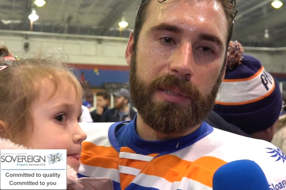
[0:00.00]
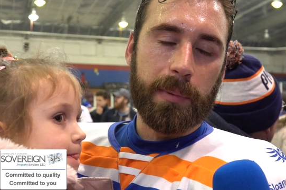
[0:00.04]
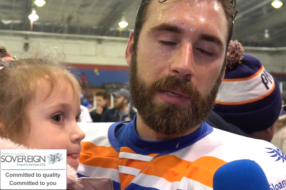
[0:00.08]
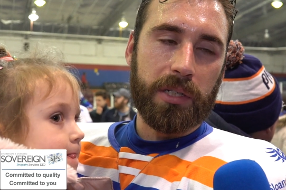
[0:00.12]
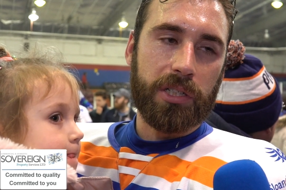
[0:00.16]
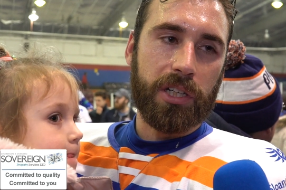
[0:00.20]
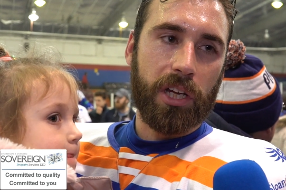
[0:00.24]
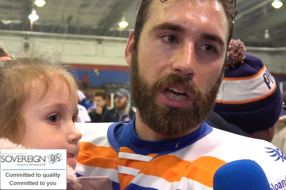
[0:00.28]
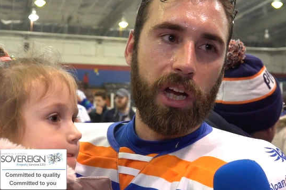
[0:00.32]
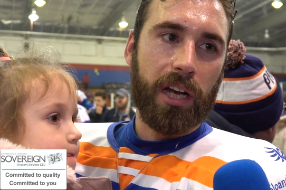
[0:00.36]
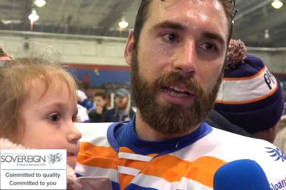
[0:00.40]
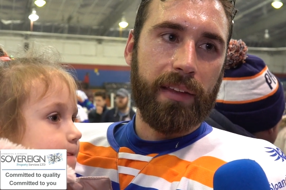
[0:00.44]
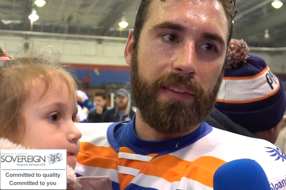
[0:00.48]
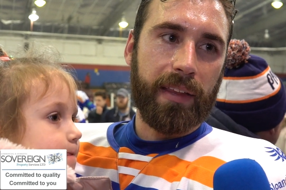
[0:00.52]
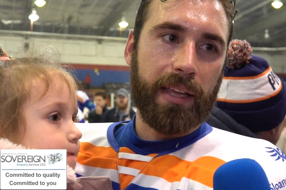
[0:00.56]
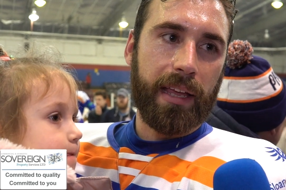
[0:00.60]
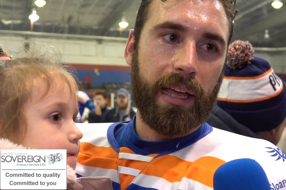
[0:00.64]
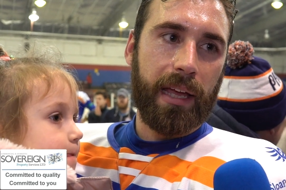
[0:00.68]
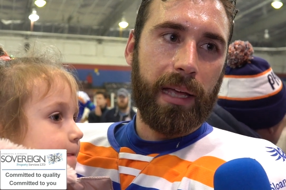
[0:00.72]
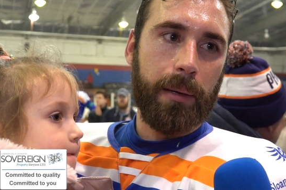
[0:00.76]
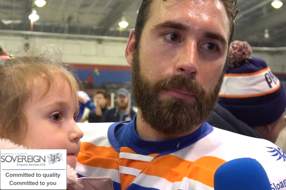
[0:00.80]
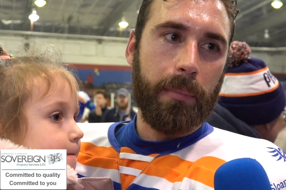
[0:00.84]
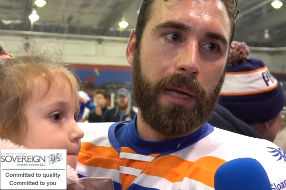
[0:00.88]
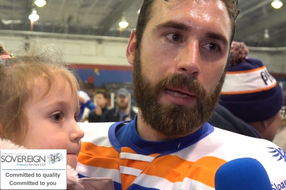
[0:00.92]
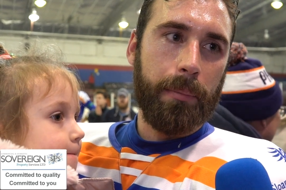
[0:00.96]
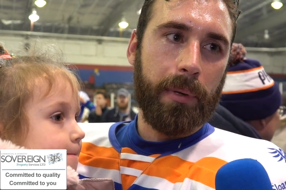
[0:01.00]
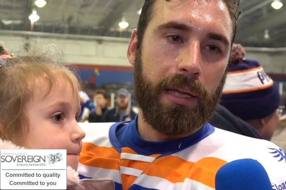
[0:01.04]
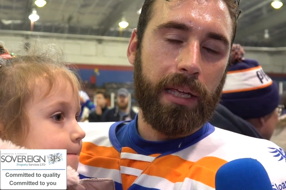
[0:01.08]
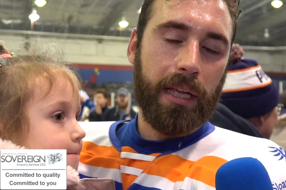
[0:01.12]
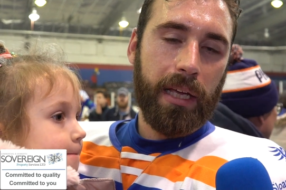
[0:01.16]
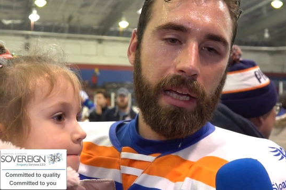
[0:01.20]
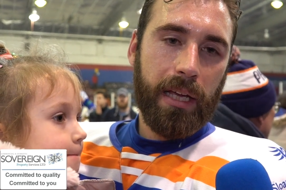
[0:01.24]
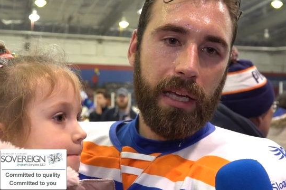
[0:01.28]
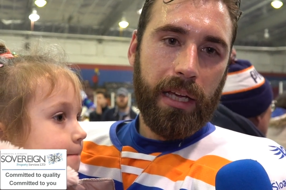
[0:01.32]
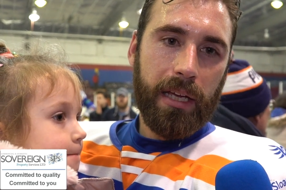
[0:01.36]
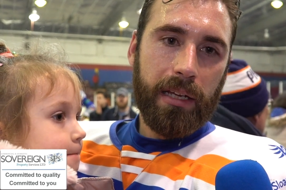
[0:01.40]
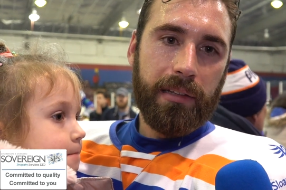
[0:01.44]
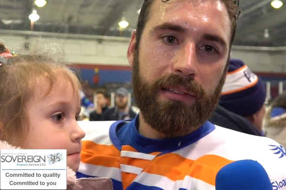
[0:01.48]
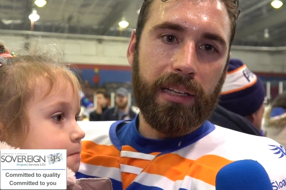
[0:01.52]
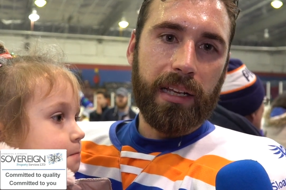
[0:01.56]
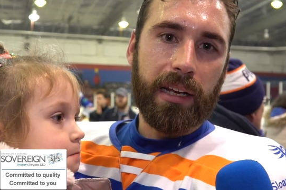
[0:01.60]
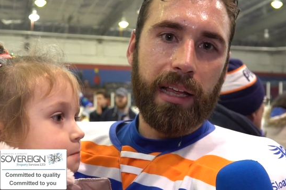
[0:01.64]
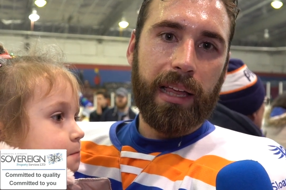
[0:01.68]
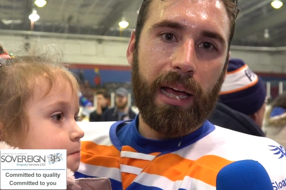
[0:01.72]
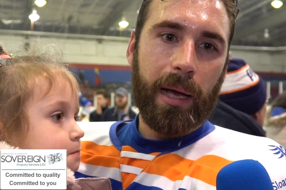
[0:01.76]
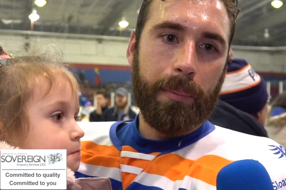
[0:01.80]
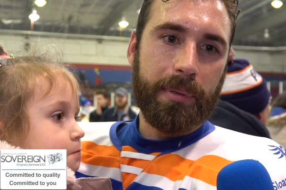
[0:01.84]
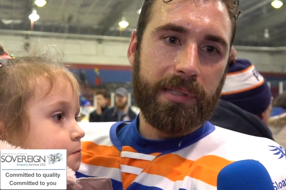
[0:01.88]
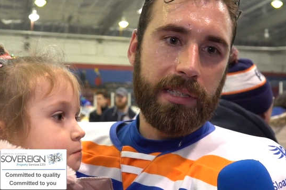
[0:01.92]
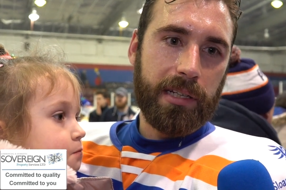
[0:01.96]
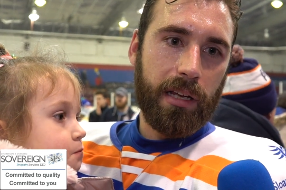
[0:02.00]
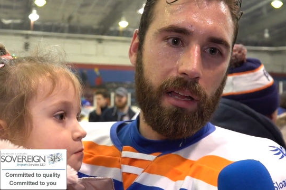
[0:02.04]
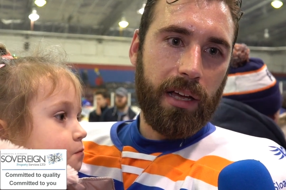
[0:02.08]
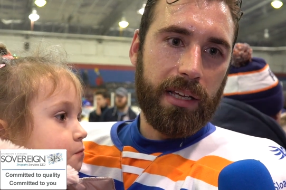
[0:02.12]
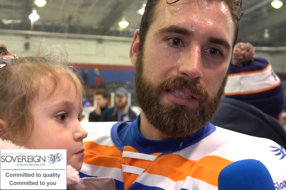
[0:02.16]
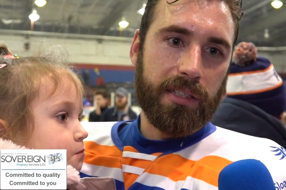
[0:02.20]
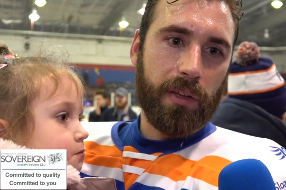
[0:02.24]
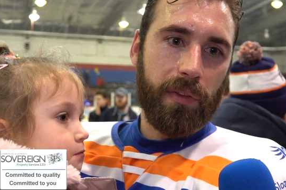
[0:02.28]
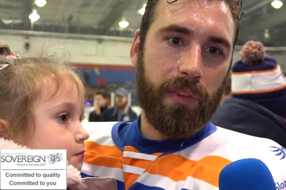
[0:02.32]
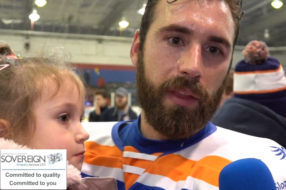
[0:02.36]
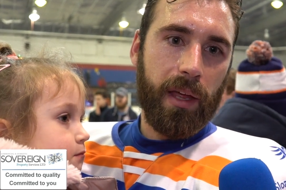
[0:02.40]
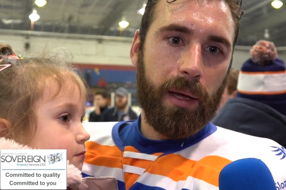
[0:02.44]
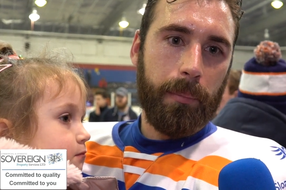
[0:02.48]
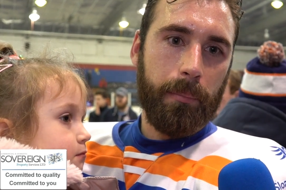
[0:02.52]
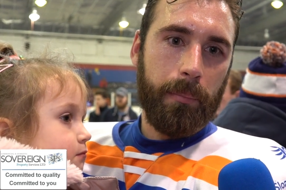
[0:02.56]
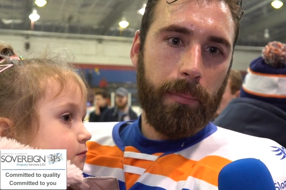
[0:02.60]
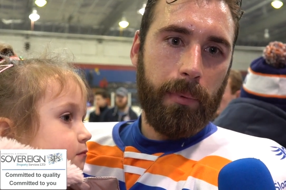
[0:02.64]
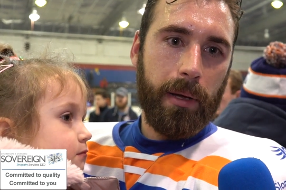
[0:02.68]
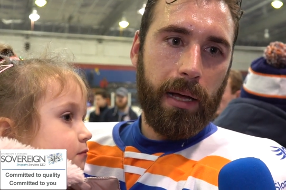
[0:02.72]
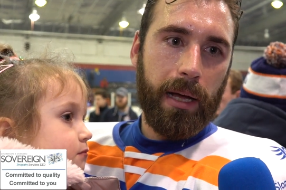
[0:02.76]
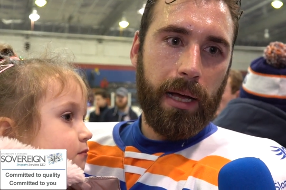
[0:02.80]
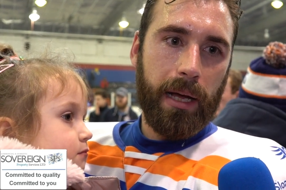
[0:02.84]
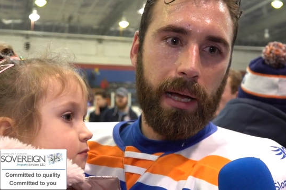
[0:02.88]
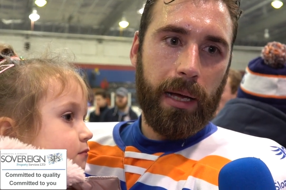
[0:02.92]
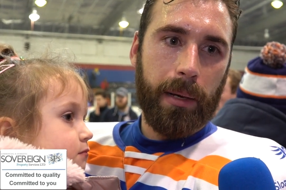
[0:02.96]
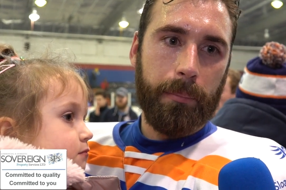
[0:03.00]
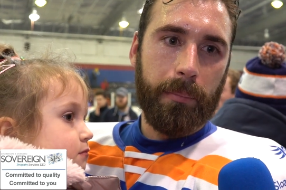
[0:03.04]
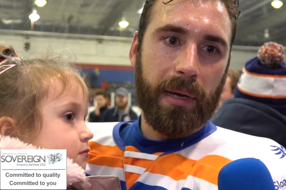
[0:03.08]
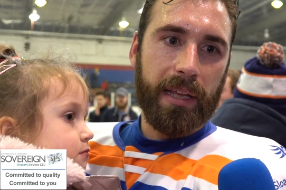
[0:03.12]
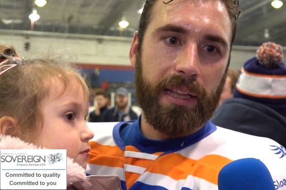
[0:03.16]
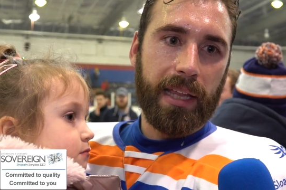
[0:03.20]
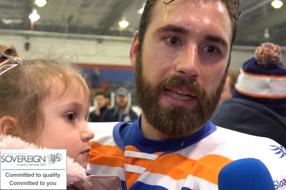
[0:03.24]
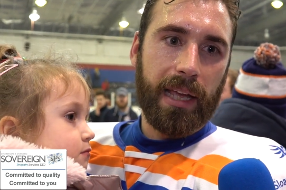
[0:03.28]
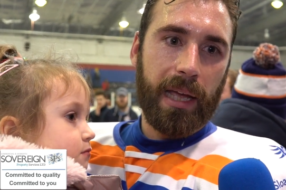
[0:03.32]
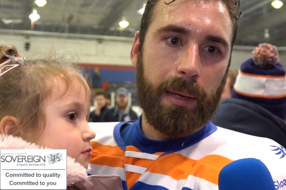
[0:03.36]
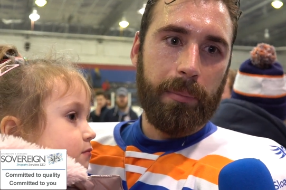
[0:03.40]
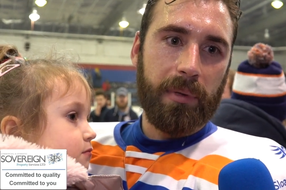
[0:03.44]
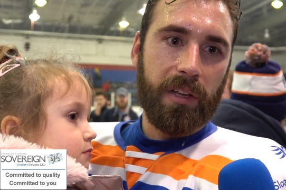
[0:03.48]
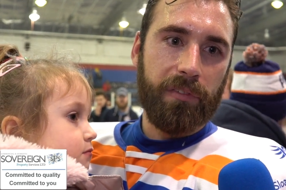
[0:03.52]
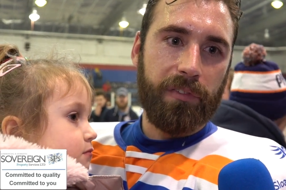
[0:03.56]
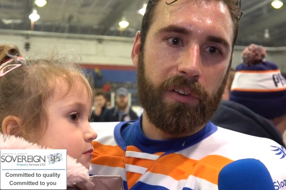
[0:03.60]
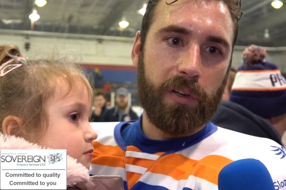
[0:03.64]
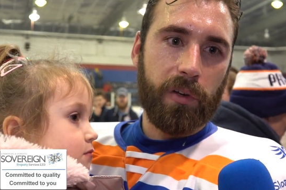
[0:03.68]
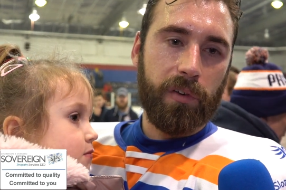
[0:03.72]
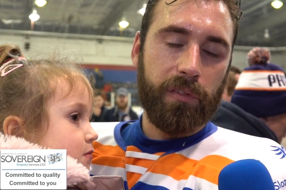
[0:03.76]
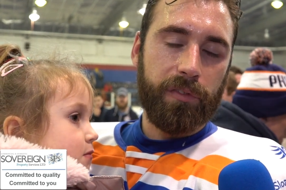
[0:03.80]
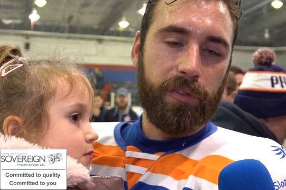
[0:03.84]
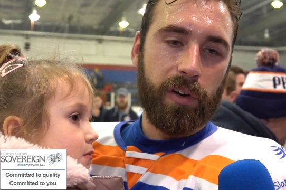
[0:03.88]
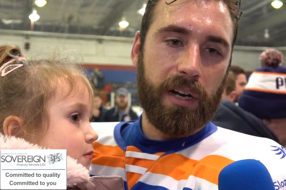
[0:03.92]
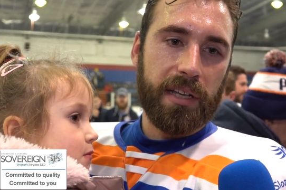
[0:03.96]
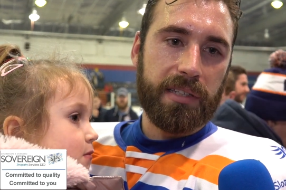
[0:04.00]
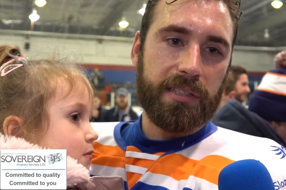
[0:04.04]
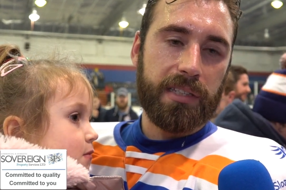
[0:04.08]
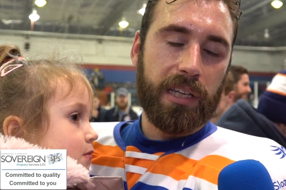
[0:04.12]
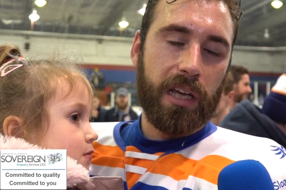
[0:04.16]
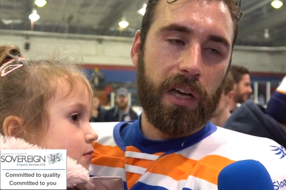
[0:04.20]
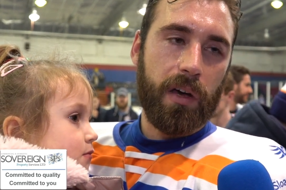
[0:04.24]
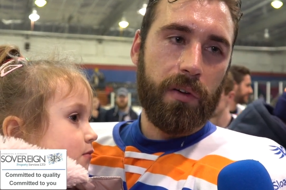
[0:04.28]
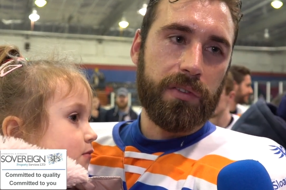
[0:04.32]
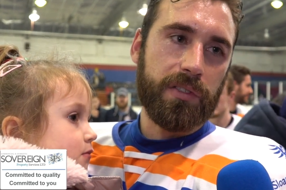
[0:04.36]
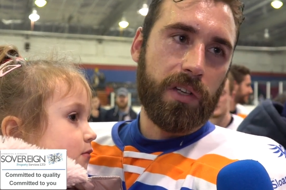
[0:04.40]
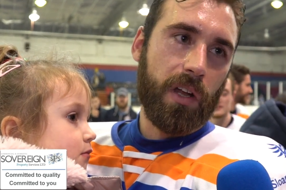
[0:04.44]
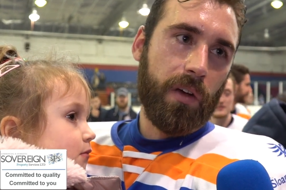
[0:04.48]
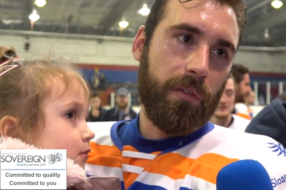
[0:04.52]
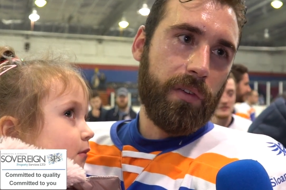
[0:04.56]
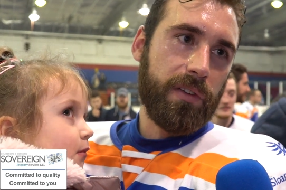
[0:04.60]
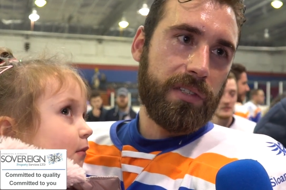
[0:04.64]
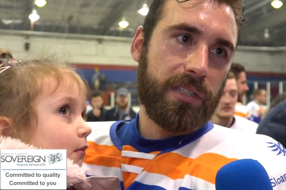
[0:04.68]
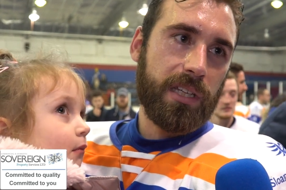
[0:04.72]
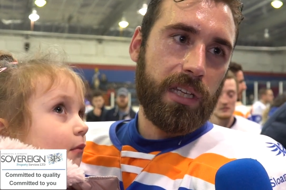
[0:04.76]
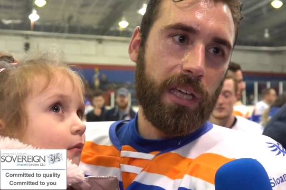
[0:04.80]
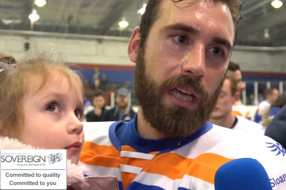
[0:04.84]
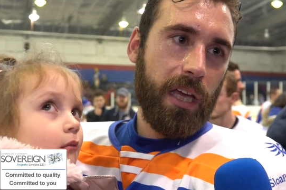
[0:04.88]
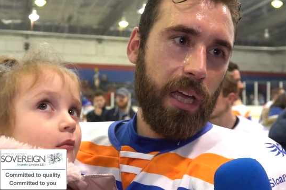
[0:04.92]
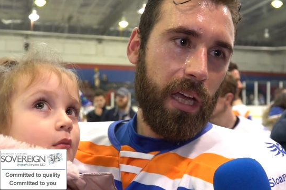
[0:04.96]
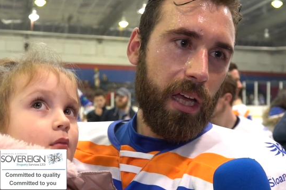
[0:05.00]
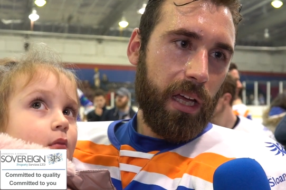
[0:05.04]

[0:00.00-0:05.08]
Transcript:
Speaker 1: especially early in the game, maybe didn't capitalise on them, uh, made the game difficult for ourselves. And obviously,